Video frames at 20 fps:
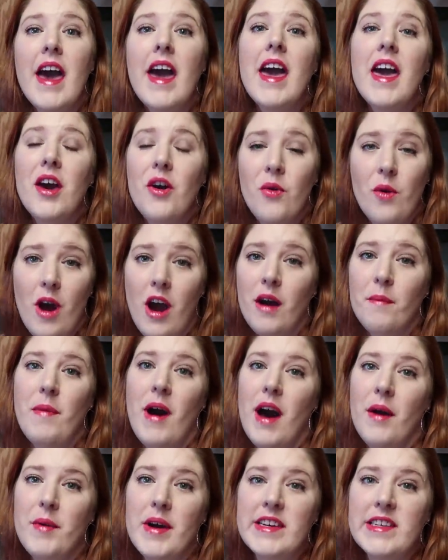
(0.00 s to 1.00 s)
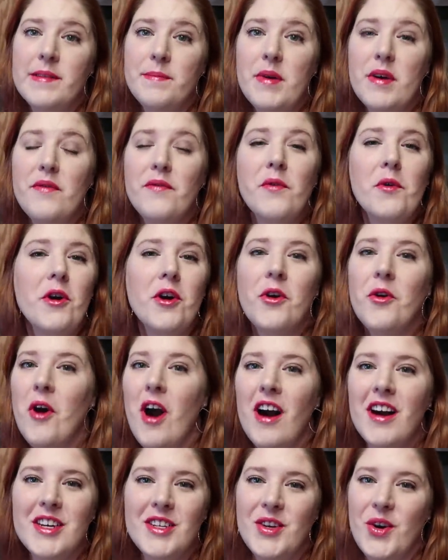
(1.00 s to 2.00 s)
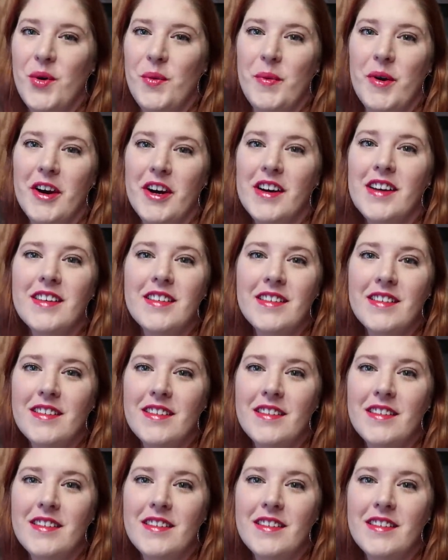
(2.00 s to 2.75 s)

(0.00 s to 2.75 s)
a crock pot recipe for Crocktober.